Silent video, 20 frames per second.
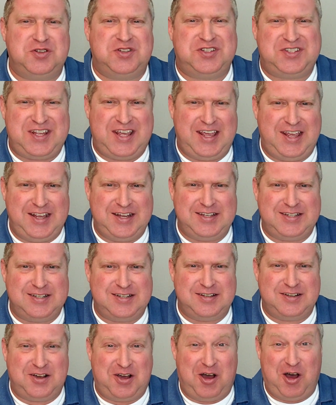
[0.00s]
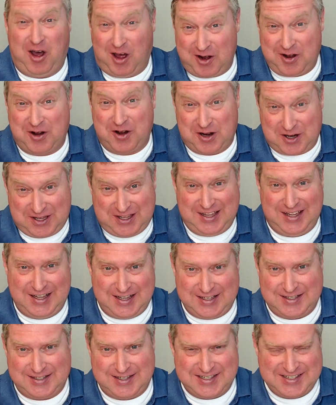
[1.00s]
state on our
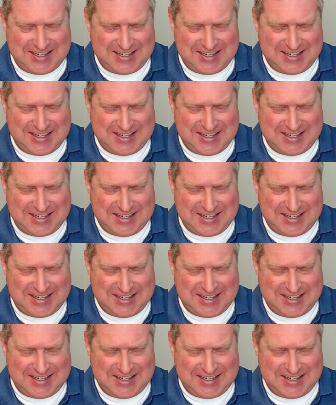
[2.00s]
kids?